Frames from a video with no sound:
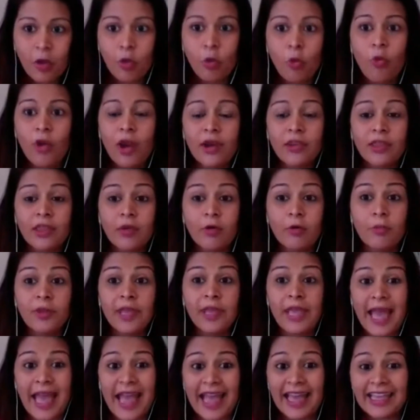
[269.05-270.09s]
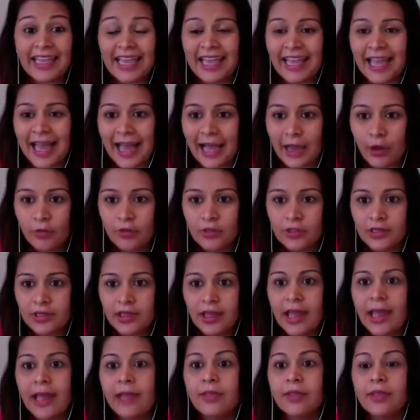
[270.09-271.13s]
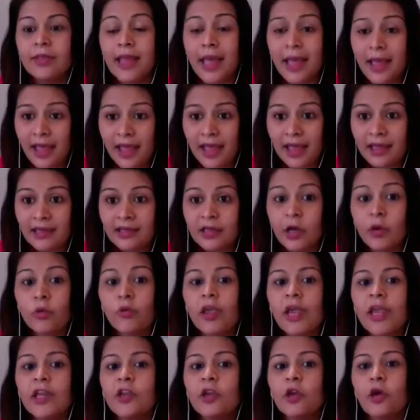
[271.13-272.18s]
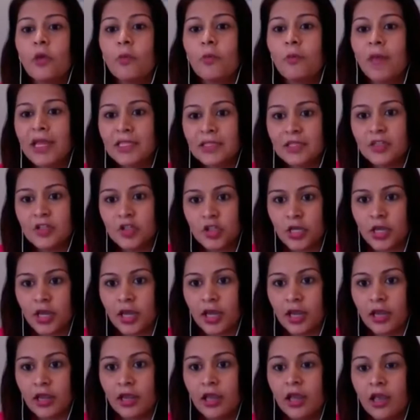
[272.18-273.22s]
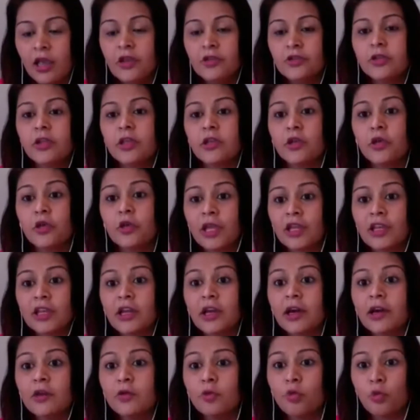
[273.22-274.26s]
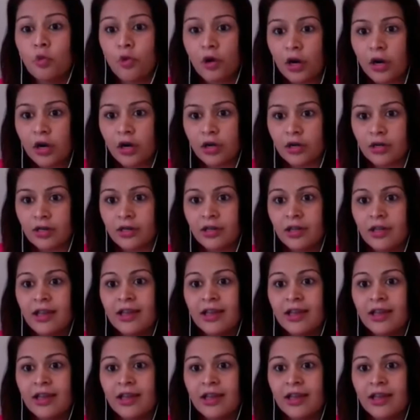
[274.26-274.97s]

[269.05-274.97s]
where they will be hanging out, and then create your messaging so that you can convert